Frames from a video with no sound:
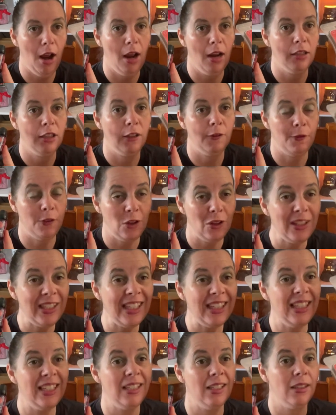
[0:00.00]

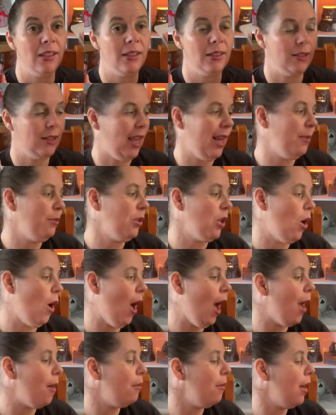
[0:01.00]
diffusing this at the same
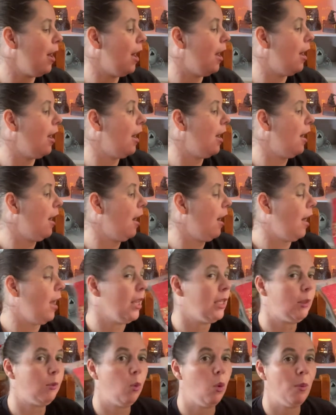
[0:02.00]
time
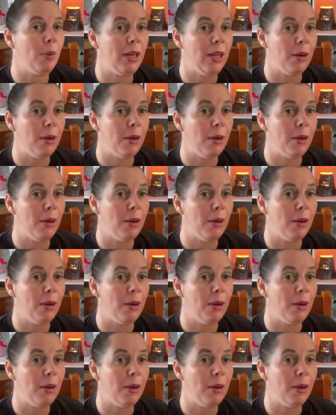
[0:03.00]
as warming